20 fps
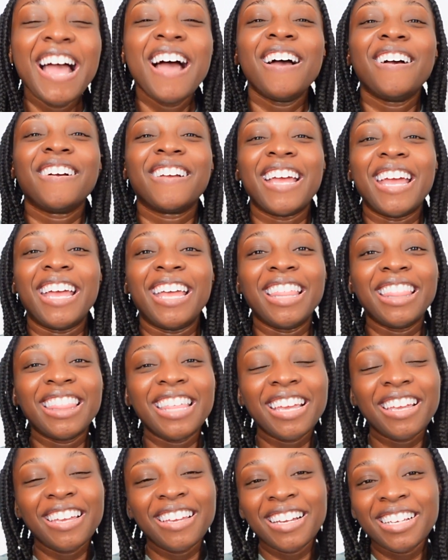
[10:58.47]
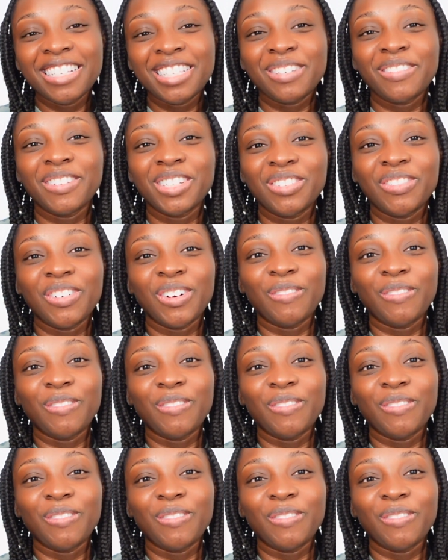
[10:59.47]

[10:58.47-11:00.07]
Okay, thank you guys so much for